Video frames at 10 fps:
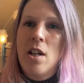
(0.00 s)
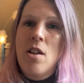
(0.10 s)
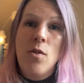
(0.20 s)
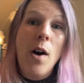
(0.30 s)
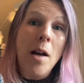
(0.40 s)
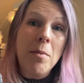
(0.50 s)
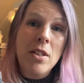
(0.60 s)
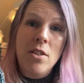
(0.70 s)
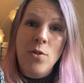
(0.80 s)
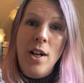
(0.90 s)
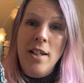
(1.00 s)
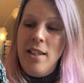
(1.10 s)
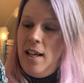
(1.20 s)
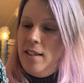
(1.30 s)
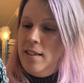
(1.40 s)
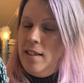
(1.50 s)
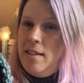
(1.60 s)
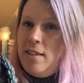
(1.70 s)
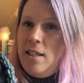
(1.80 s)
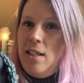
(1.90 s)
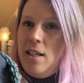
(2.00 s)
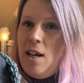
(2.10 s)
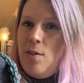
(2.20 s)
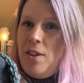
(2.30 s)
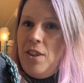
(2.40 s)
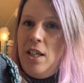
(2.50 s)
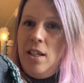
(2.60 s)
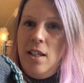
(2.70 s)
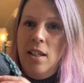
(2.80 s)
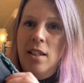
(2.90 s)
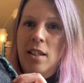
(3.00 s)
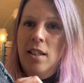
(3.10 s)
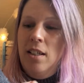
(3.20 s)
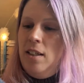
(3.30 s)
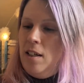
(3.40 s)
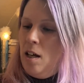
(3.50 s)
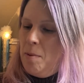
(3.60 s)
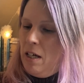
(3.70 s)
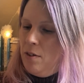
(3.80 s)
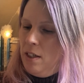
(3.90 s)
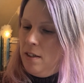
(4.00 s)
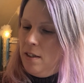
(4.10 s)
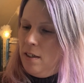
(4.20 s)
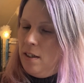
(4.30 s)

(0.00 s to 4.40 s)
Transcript: So I'm going to try that and see how I think about it,